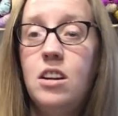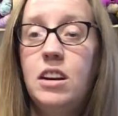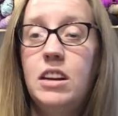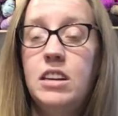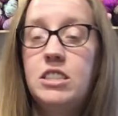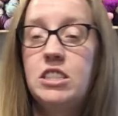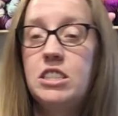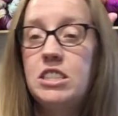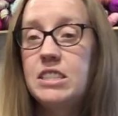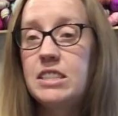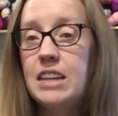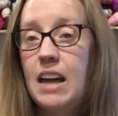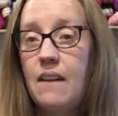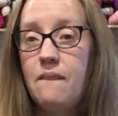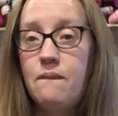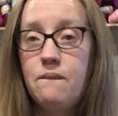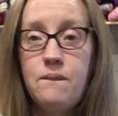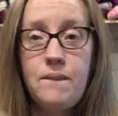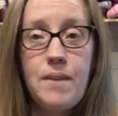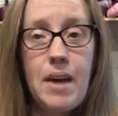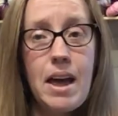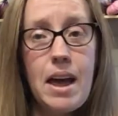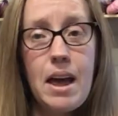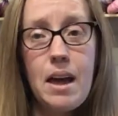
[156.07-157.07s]
and she's got
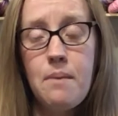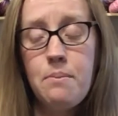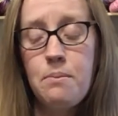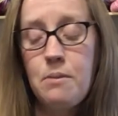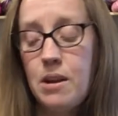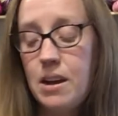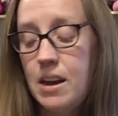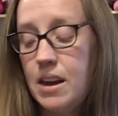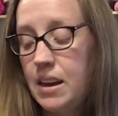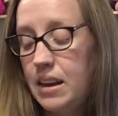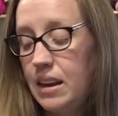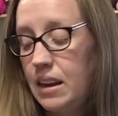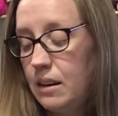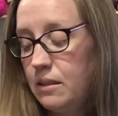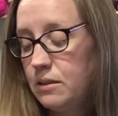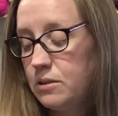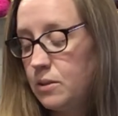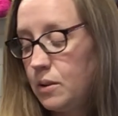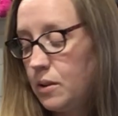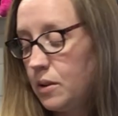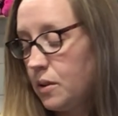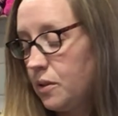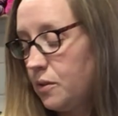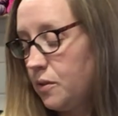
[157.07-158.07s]
fabric and it's
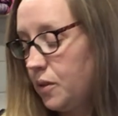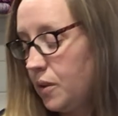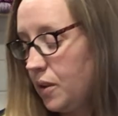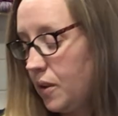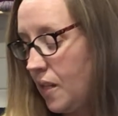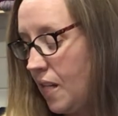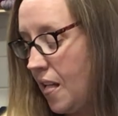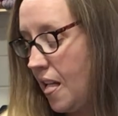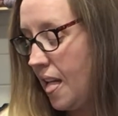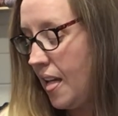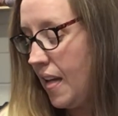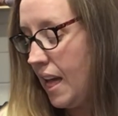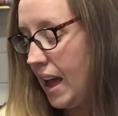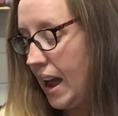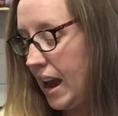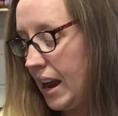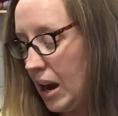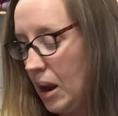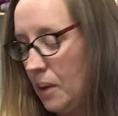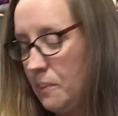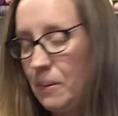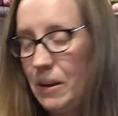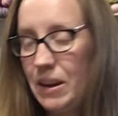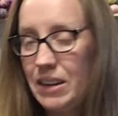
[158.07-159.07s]
wonderful. And
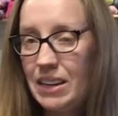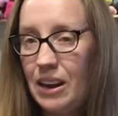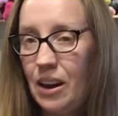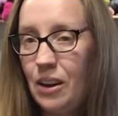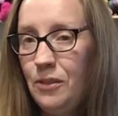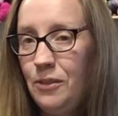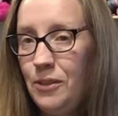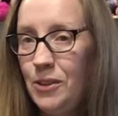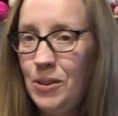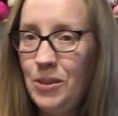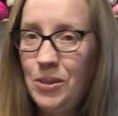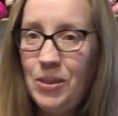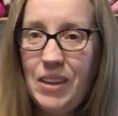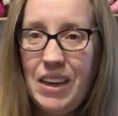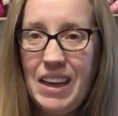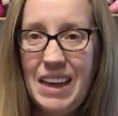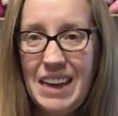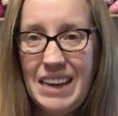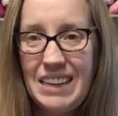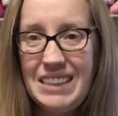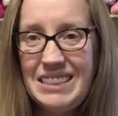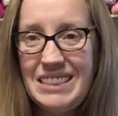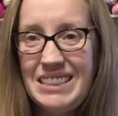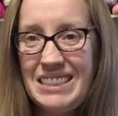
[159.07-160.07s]
I picked out a few
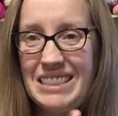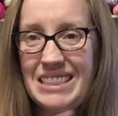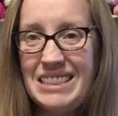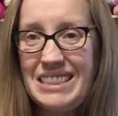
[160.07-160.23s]
things.